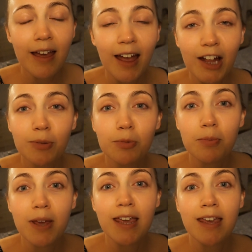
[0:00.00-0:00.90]
help
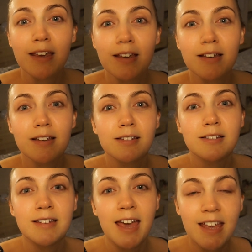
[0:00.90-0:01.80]
me
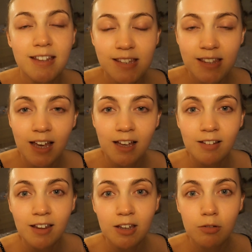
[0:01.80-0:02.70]
get into
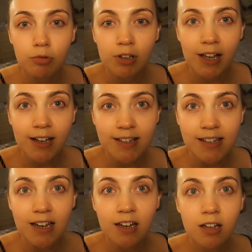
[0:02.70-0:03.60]
that like
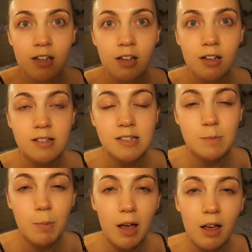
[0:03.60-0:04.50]
relaxing
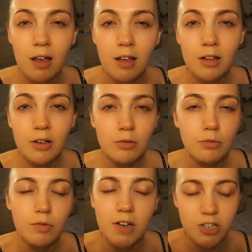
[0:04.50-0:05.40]
spa
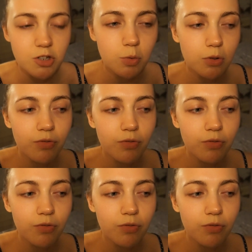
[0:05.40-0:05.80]
ritual